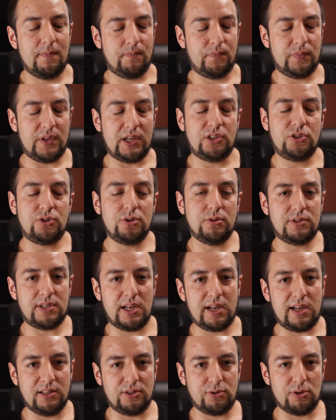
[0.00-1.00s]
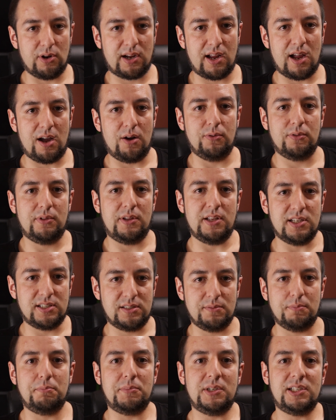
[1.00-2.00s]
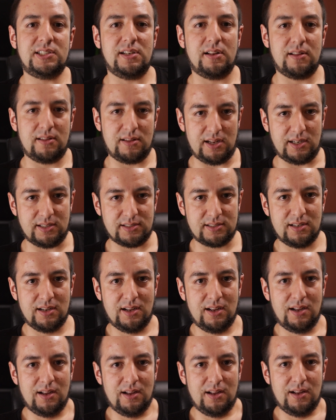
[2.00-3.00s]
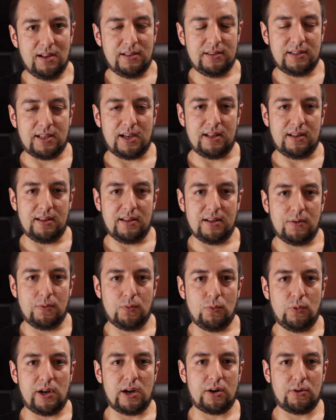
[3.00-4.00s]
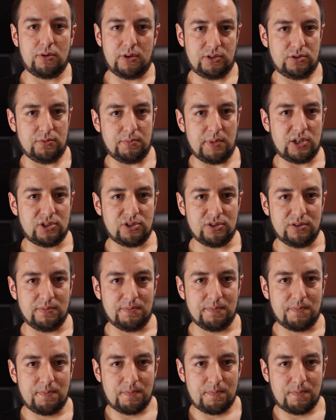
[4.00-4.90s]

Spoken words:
they should take into account these missing things that we are going to mention.